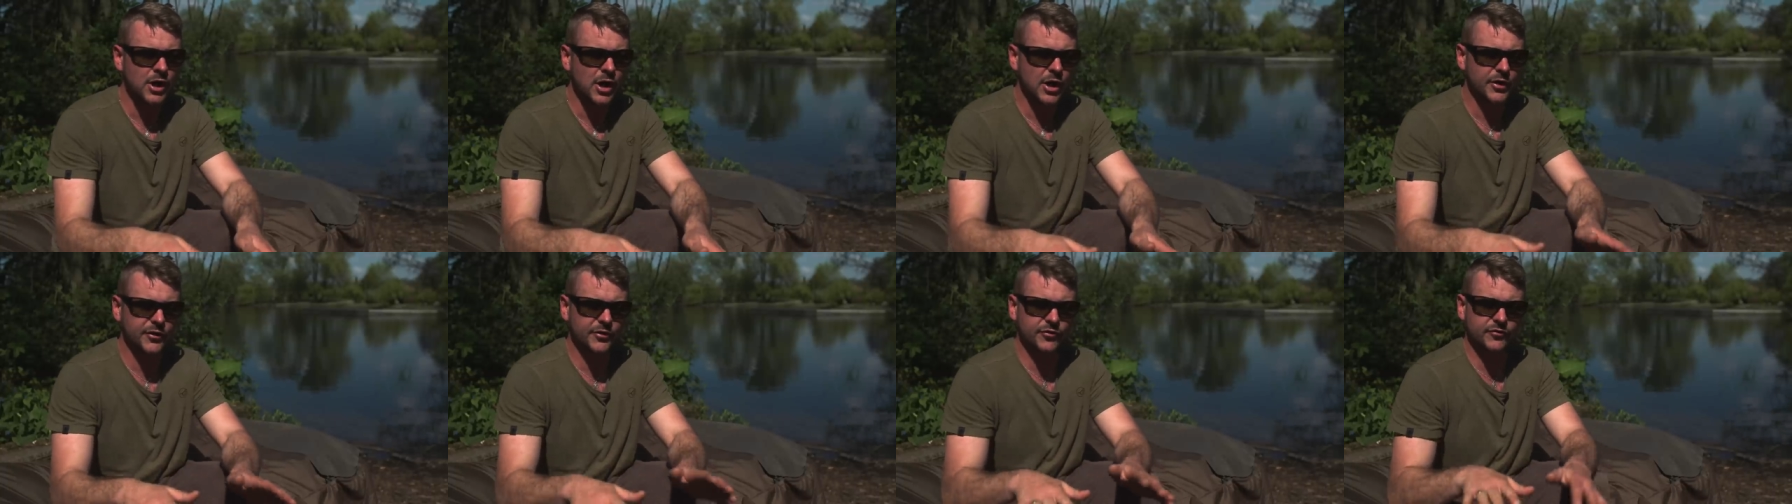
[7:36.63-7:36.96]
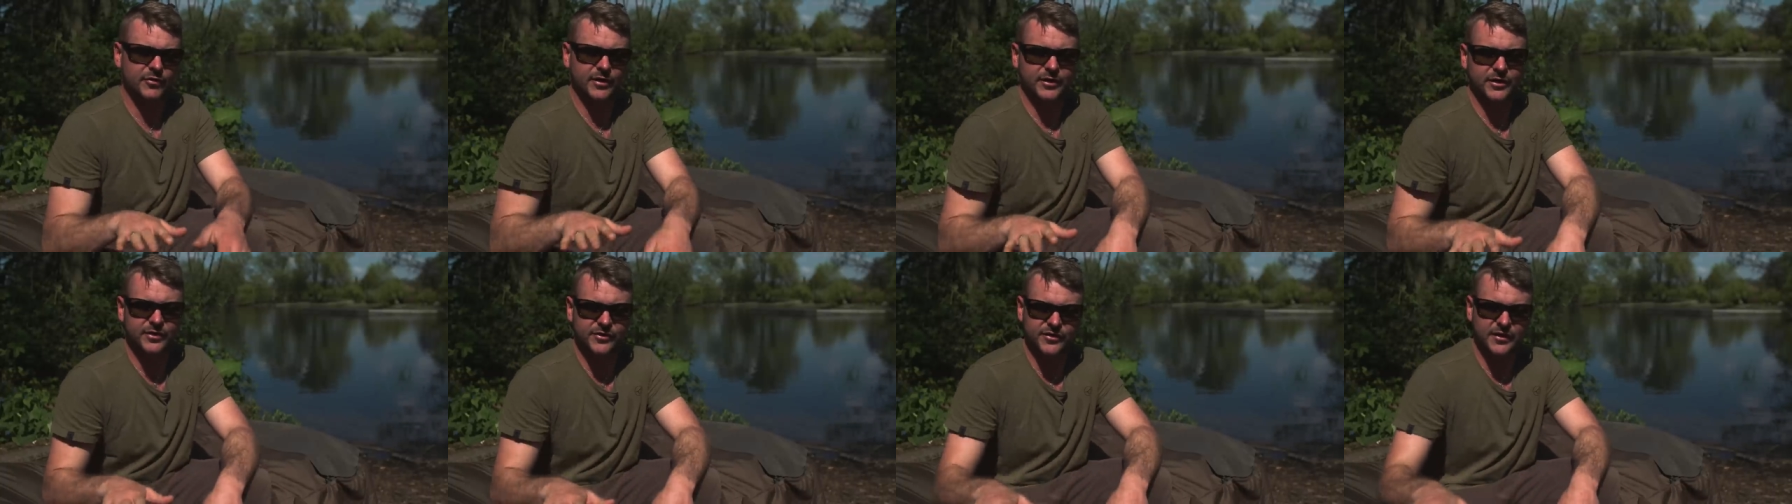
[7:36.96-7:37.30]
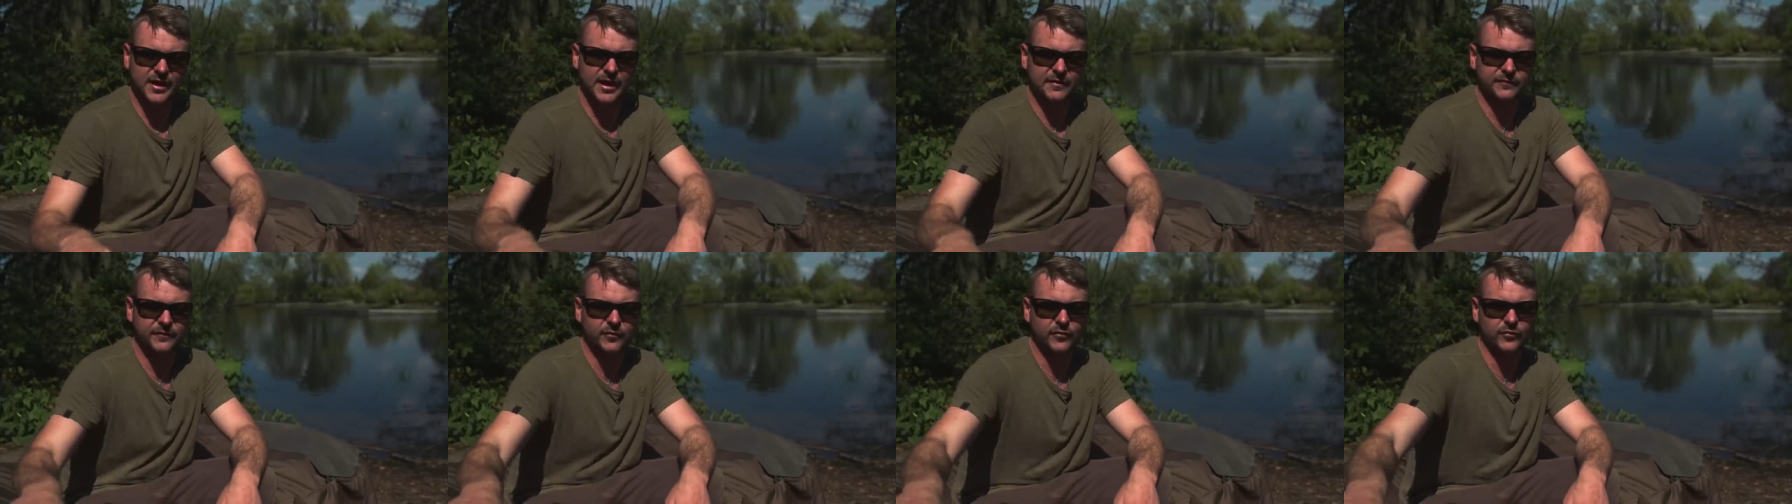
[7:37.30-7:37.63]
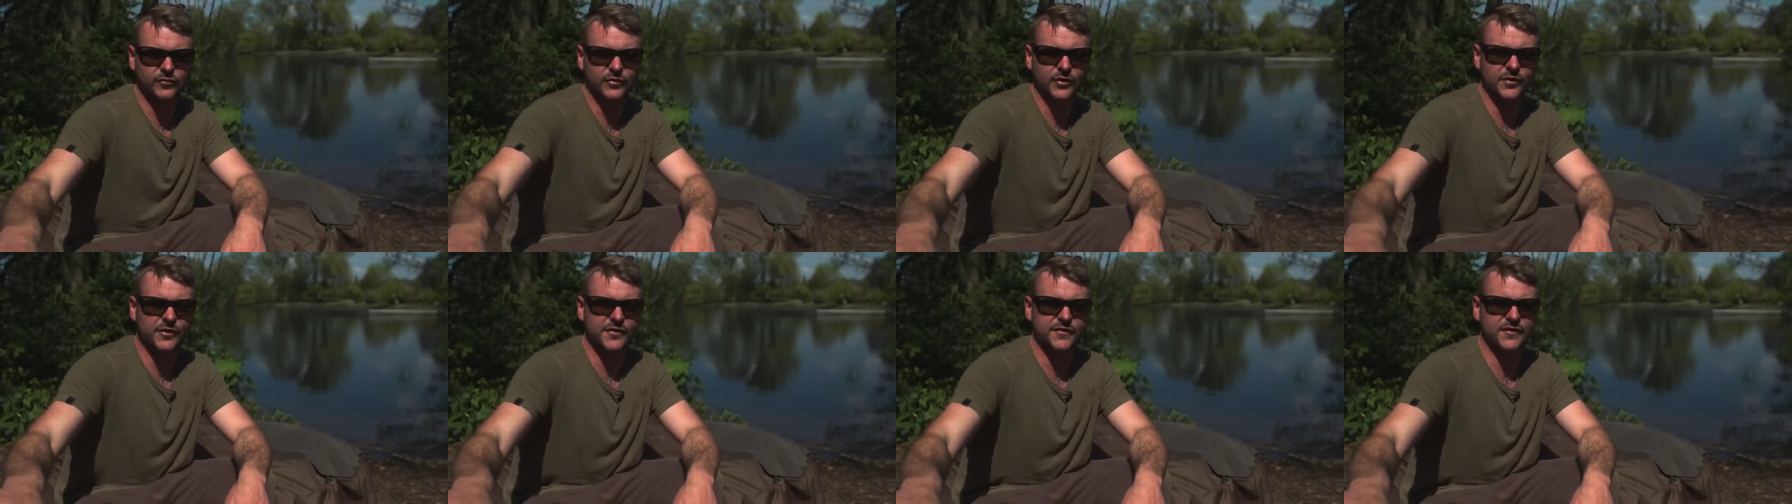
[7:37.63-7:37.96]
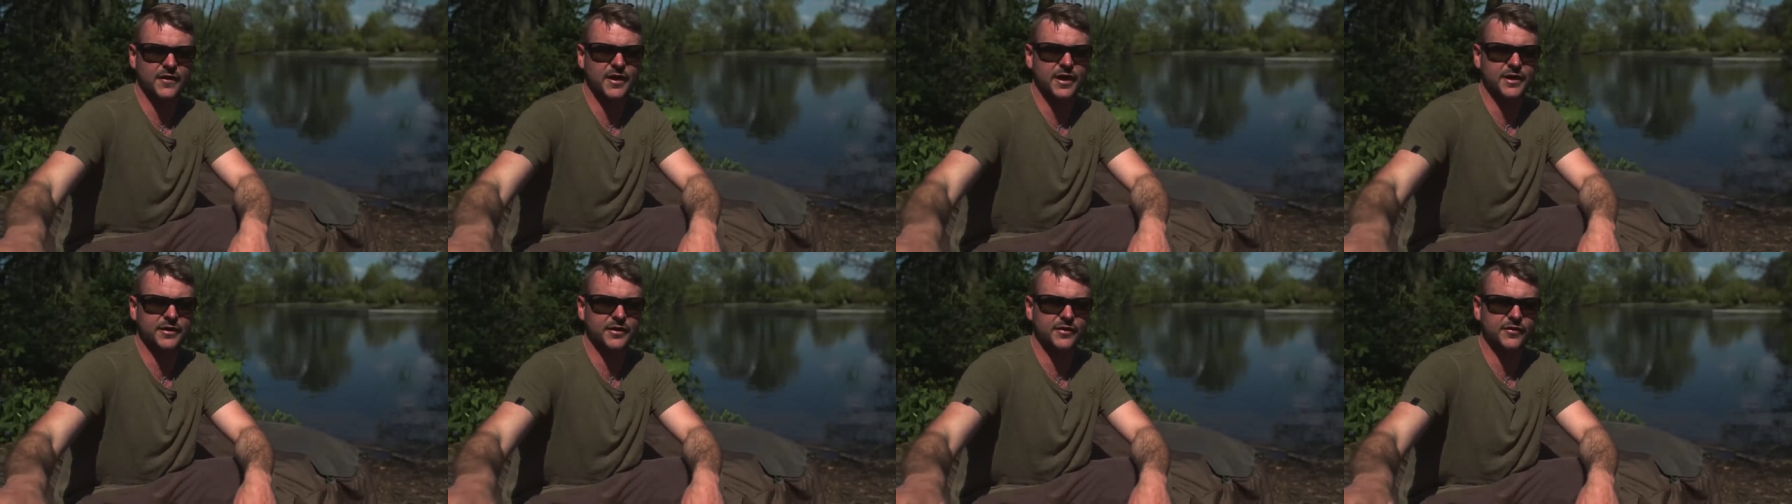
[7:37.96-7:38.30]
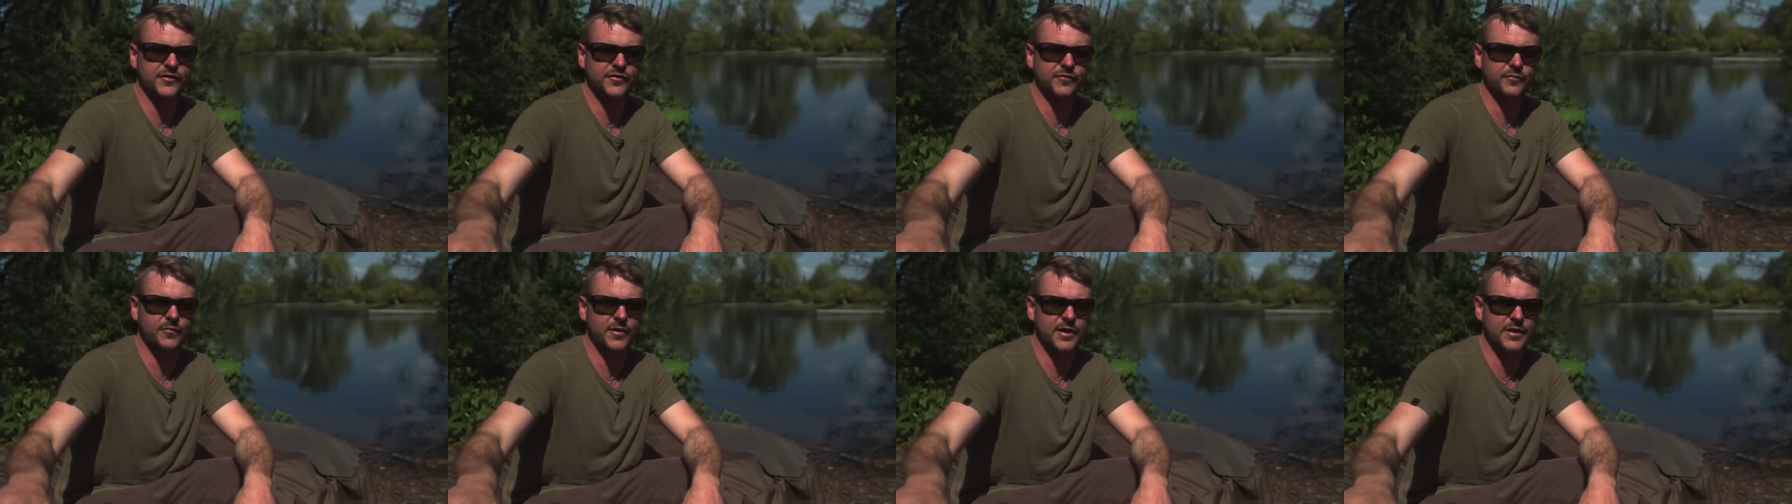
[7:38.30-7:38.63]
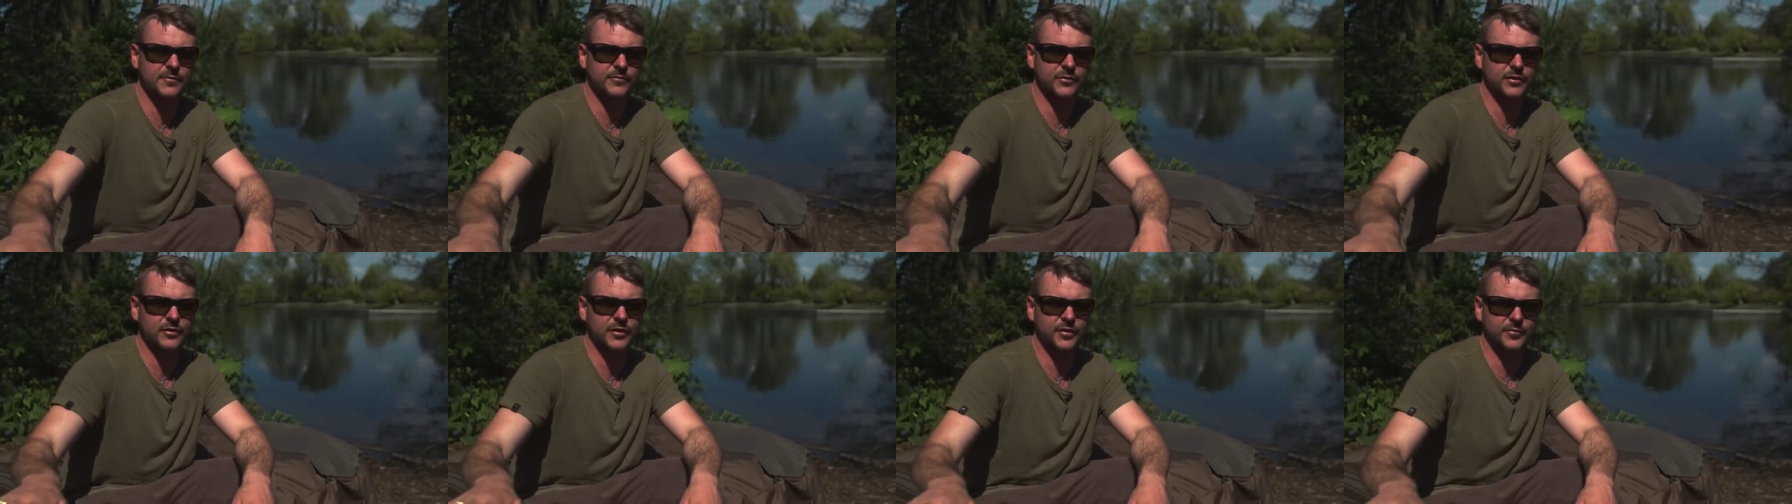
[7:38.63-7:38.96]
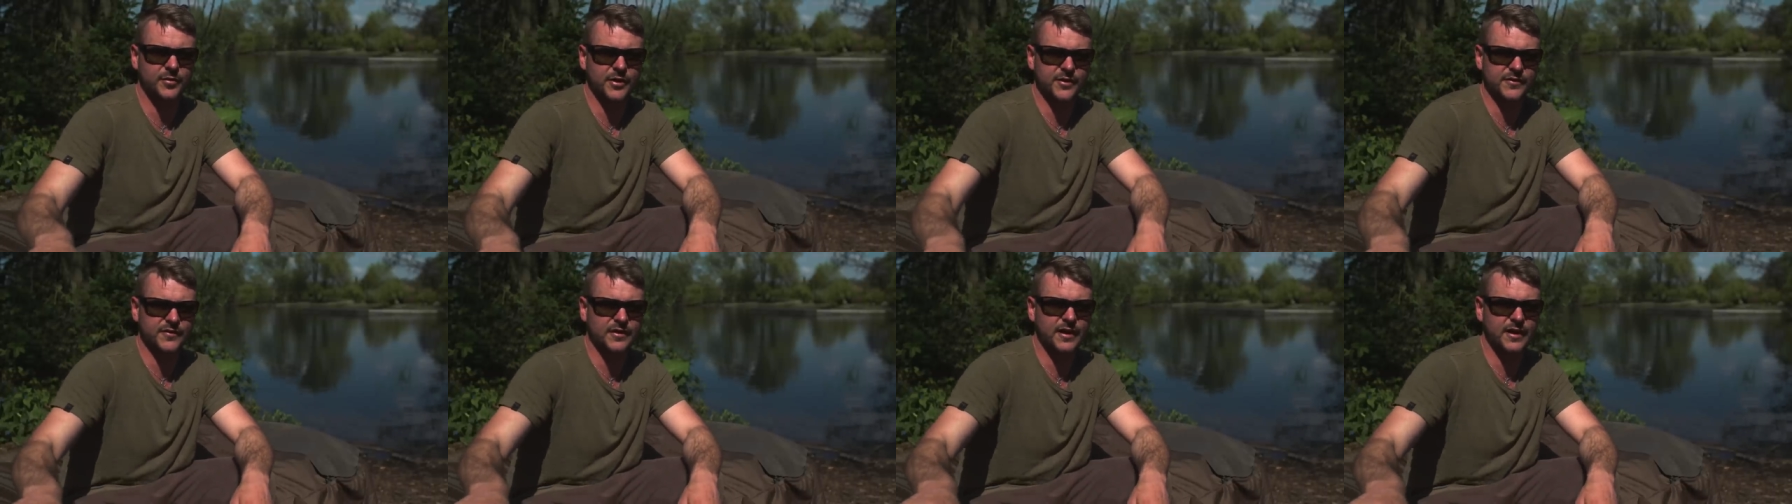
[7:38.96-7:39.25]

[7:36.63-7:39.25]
and there's like a scaffold at the side of the swim, a little bit of